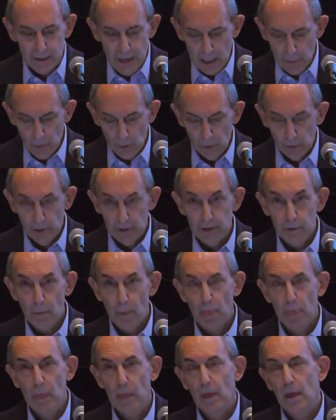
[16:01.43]
neighborhood
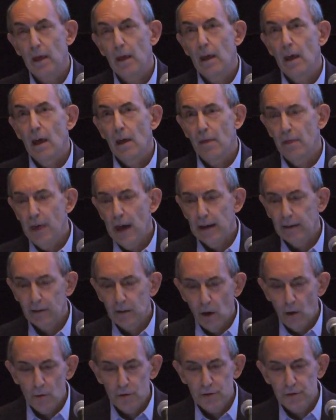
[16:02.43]
that
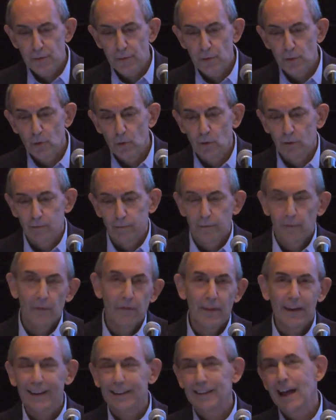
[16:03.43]
goes through
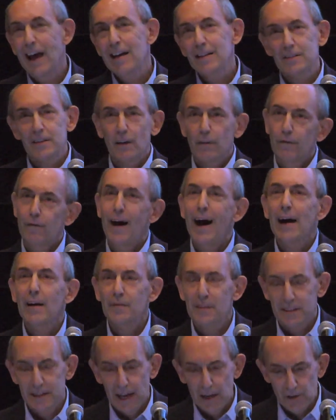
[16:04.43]
the classic 5
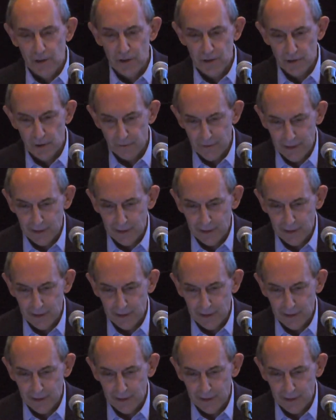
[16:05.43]
stages of